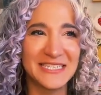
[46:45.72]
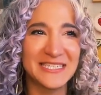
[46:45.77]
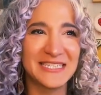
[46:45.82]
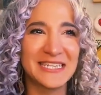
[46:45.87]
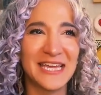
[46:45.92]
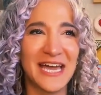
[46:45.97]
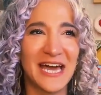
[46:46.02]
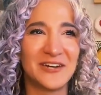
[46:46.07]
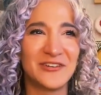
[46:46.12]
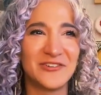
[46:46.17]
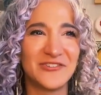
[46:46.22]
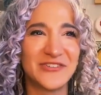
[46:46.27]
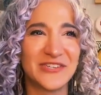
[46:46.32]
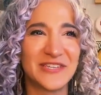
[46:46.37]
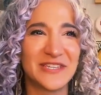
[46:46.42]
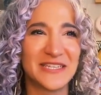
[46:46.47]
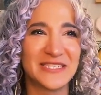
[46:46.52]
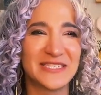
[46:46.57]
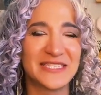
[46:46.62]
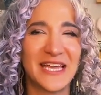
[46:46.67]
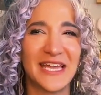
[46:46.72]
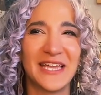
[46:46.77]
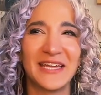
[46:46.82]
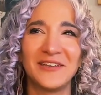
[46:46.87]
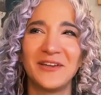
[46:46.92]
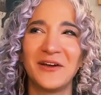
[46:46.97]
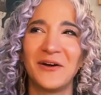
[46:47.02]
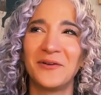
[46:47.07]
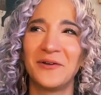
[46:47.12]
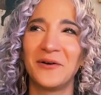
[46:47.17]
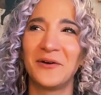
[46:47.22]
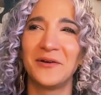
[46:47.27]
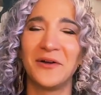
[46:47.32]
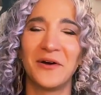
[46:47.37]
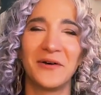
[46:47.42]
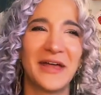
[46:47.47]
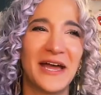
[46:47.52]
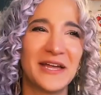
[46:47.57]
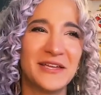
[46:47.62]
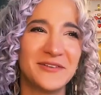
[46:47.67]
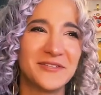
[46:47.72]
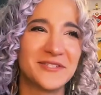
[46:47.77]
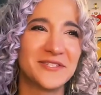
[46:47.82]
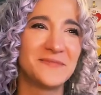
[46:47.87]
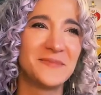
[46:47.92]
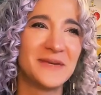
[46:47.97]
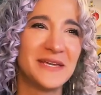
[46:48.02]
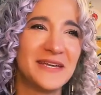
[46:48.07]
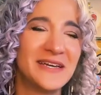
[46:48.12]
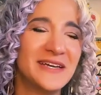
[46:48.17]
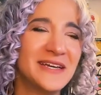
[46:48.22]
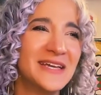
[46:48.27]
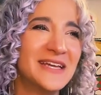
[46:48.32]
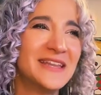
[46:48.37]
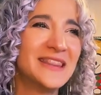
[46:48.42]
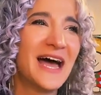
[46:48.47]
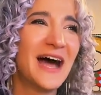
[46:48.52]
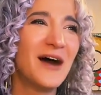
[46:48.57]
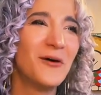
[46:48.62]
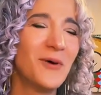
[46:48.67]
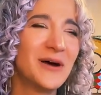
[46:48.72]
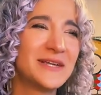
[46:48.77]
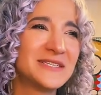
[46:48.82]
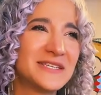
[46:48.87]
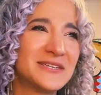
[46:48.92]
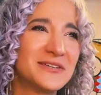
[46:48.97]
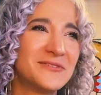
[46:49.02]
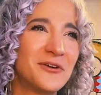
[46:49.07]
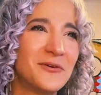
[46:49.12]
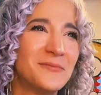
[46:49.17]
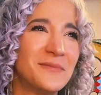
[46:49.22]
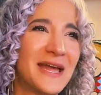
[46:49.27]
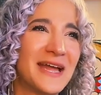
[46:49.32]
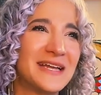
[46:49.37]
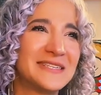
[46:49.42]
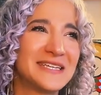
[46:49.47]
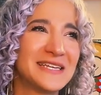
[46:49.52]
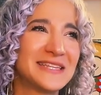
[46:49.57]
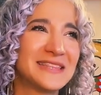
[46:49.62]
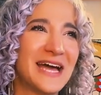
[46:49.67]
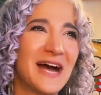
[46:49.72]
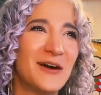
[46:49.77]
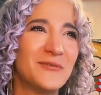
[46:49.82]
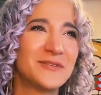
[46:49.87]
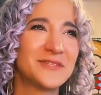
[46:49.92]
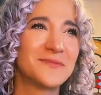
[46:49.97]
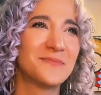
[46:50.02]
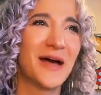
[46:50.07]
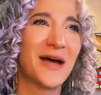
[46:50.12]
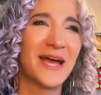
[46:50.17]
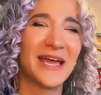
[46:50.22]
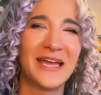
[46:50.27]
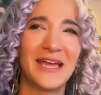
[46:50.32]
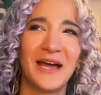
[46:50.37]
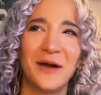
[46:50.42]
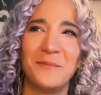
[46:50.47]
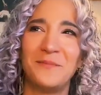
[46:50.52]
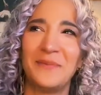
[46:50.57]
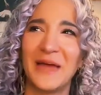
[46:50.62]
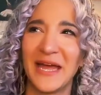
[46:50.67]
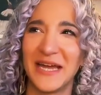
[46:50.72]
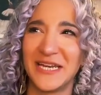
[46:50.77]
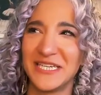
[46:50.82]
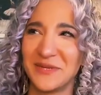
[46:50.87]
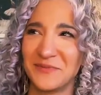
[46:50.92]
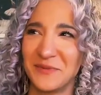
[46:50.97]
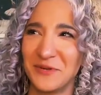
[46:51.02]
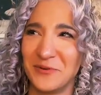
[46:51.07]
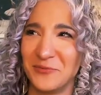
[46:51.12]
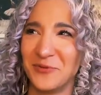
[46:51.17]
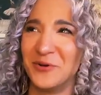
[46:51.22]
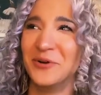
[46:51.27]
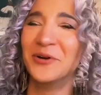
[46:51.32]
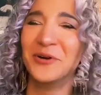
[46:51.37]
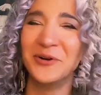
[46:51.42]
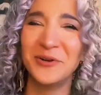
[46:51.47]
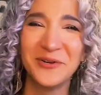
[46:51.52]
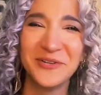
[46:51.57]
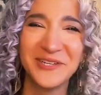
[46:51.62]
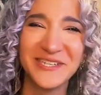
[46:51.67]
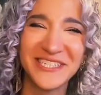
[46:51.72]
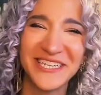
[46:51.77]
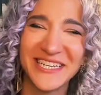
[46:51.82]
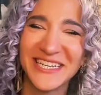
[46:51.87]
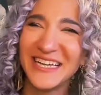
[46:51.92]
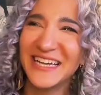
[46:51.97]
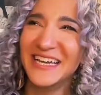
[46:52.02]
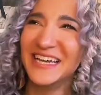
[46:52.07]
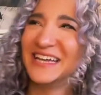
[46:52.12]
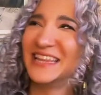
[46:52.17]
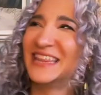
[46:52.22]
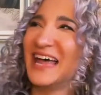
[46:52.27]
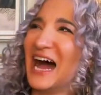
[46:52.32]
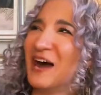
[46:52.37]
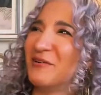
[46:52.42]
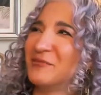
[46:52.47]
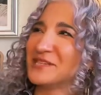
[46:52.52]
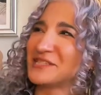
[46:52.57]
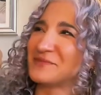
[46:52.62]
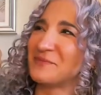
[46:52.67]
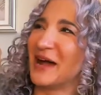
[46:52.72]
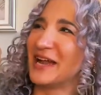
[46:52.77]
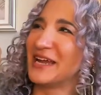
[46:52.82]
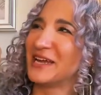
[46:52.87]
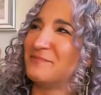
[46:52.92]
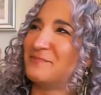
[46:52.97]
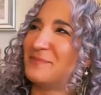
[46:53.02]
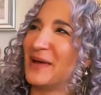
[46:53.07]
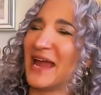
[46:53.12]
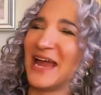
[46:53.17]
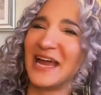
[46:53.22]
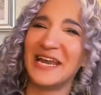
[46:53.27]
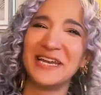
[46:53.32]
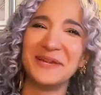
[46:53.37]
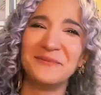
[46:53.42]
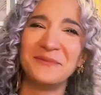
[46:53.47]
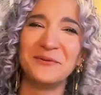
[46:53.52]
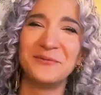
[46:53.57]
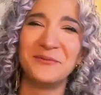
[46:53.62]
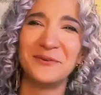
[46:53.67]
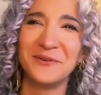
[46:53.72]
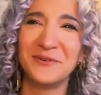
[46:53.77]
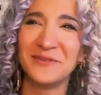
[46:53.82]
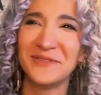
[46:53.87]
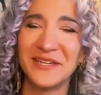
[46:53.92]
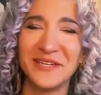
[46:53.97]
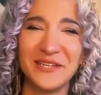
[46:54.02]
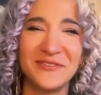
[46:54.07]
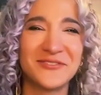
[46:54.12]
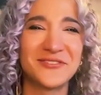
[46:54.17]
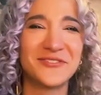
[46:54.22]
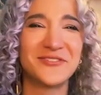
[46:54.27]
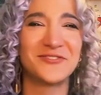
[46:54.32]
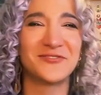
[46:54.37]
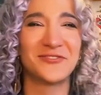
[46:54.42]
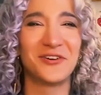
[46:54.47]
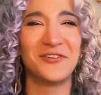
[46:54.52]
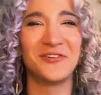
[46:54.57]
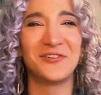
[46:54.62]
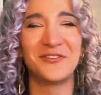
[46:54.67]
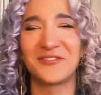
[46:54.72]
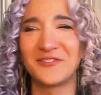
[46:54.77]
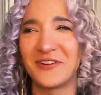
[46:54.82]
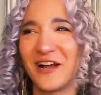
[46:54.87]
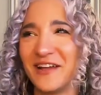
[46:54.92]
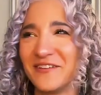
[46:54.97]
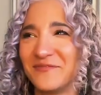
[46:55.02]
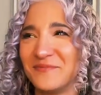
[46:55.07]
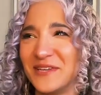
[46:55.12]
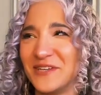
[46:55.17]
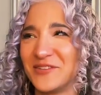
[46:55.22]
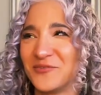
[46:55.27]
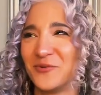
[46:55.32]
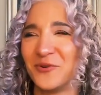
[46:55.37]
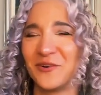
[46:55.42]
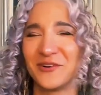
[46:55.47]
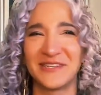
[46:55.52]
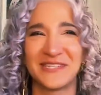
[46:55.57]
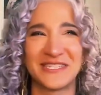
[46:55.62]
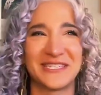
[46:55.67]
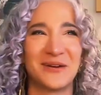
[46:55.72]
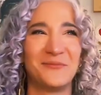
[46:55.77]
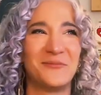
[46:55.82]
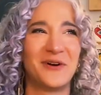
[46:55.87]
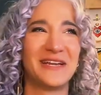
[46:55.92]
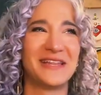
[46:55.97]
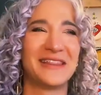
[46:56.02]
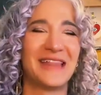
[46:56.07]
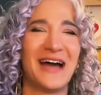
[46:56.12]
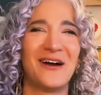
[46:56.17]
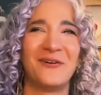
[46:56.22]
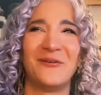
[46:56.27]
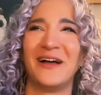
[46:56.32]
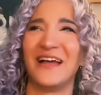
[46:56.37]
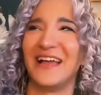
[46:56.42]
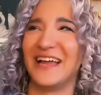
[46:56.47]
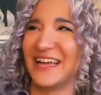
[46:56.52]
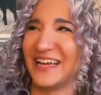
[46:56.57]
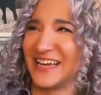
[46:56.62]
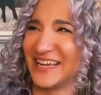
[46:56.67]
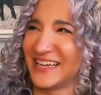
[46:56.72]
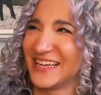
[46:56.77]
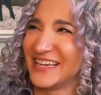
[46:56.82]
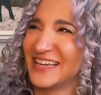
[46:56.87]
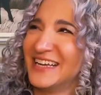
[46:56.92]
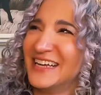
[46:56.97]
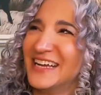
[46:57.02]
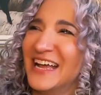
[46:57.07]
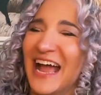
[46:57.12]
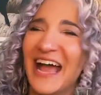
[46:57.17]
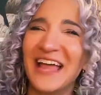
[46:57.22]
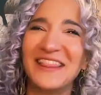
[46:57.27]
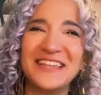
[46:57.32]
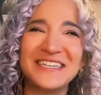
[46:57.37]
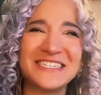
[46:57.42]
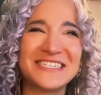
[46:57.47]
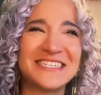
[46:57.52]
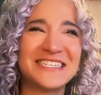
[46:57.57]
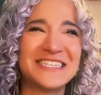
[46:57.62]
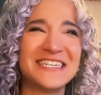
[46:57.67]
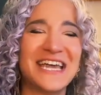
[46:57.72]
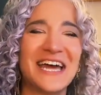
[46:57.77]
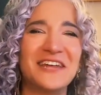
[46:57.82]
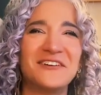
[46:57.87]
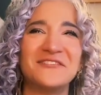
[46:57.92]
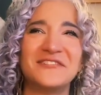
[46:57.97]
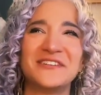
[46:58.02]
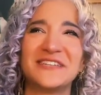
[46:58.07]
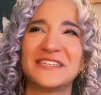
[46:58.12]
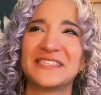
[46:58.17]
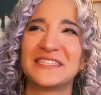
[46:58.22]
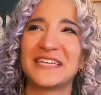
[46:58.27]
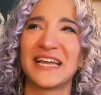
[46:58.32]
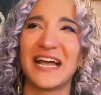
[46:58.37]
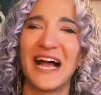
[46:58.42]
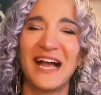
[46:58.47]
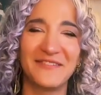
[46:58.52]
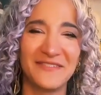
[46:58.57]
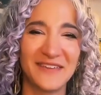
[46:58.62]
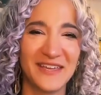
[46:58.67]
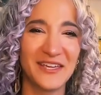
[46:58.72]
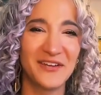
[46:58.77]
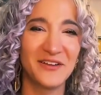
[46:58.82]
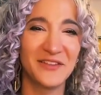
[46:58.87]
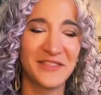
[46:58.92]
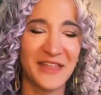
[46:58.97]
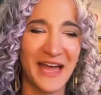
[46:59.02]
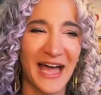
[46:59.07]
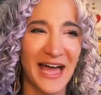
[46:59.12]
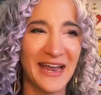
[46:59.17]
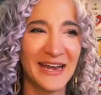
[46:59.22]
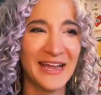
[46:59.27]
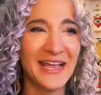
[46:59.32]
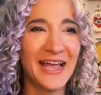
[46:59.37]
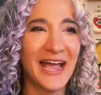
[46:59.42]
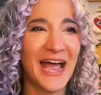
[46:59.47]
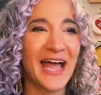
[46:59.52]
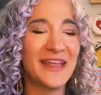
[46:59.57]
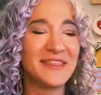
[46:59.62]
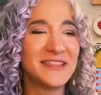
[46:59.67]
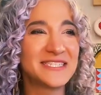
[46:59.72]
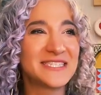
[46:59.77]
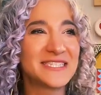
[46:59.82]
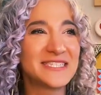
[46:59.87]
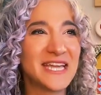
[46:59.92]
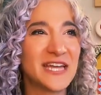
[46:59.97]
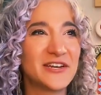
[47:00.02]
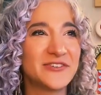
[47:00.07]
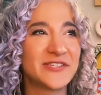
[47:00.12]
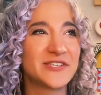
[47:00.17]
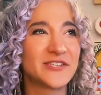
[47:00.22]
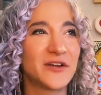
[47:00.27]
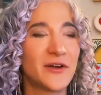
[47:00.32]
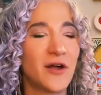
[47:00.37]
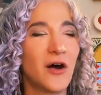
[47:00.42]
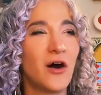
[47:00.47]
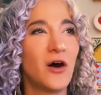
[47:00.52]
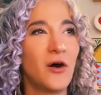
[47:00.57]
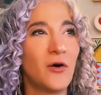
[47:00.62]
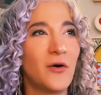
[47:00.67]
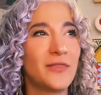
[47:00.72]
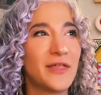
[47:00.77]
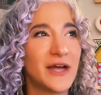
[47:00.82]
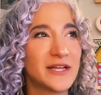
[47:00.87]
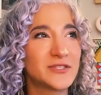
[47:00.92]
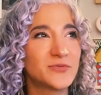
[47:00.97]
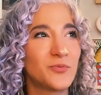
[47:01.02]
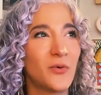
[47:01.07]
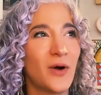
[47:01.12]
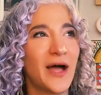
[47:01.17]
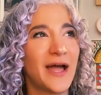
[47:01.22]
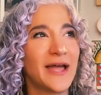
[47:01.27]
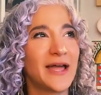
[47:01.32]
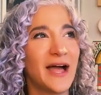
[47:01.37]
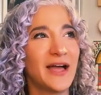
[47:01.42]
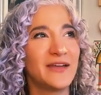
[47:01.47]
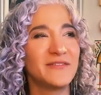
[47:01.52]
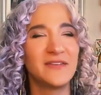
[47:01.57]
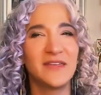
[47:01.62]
is the energy that's saying, no, that used to be, that wasn't romantic. That was my abandonment wound. That was my abandonment wound that used to drive me towards someone in that way. And this is the energy that's like, I've healed that. And this is the energy that's going, oh, that's why